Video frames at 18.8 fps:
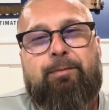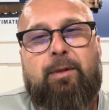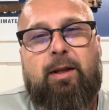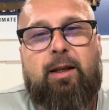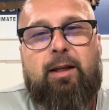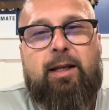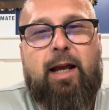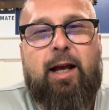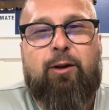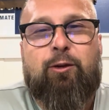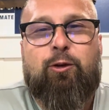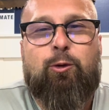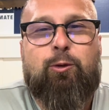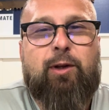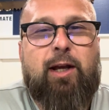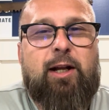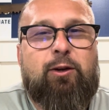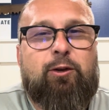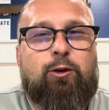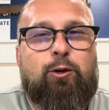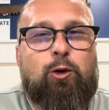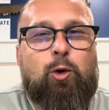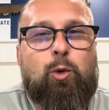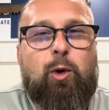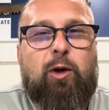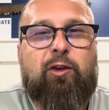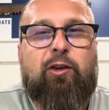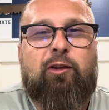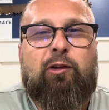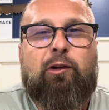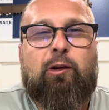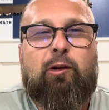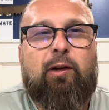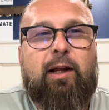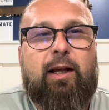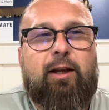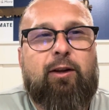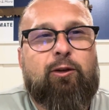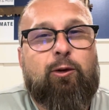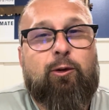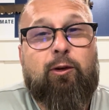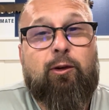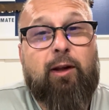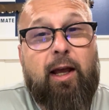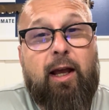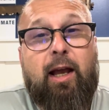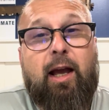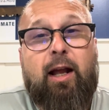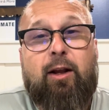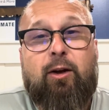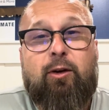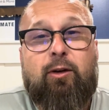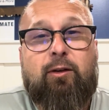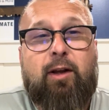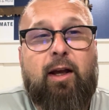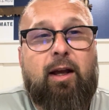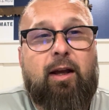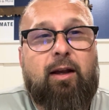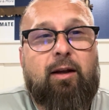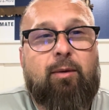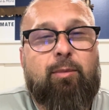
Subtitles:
yeah, so day 2, what's this look like? So today I had a good day.